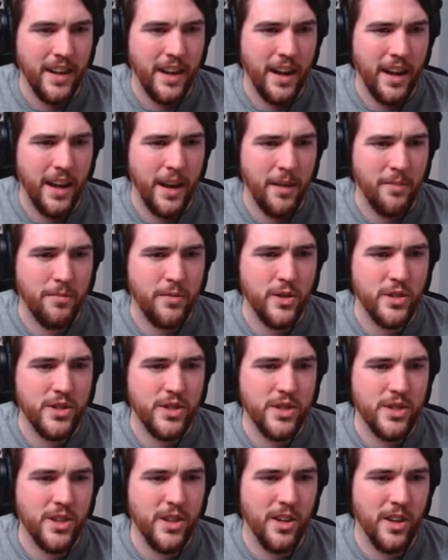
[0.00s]
And I'm for
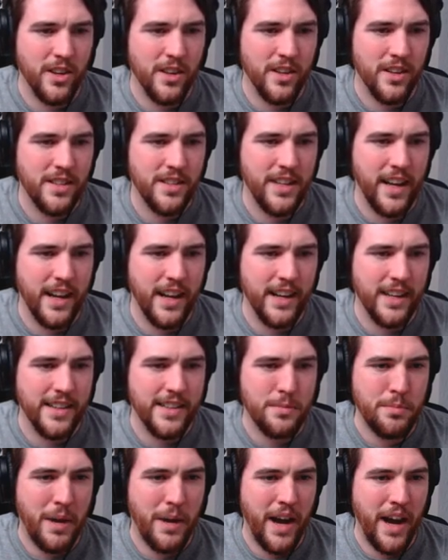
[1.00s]
sure taking
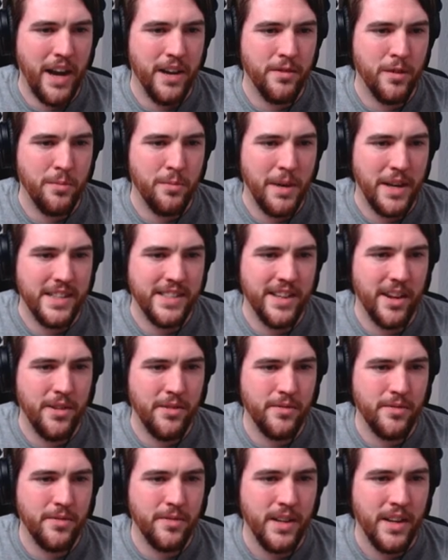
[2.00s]
this pie for
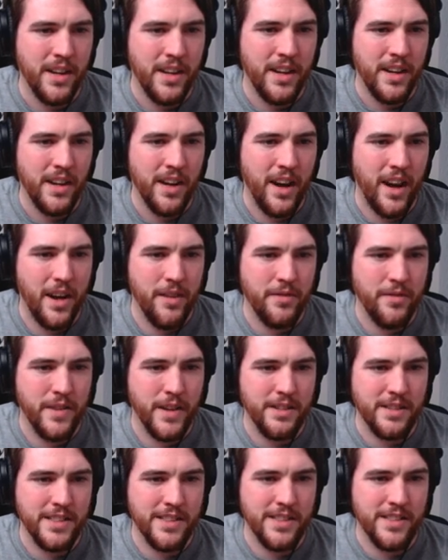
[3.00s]
myself. I
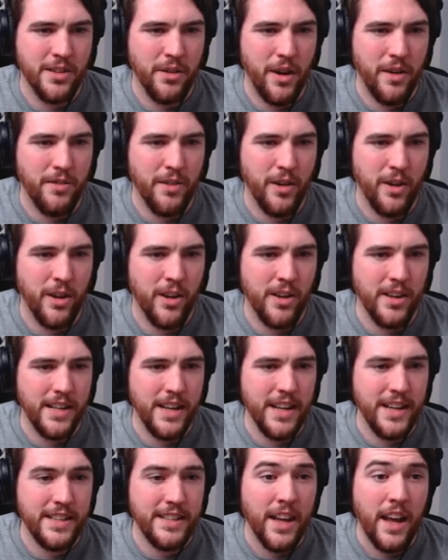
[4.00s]
feel as though I've earned
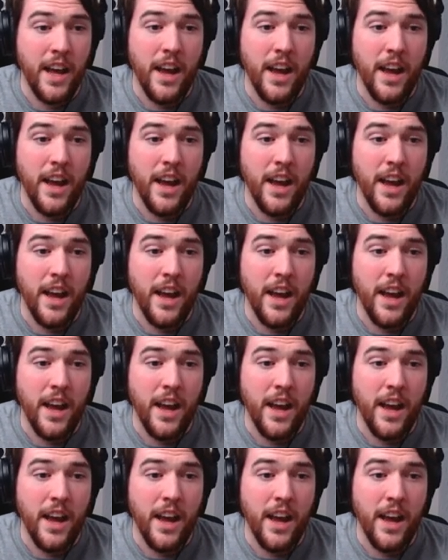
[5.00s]
it.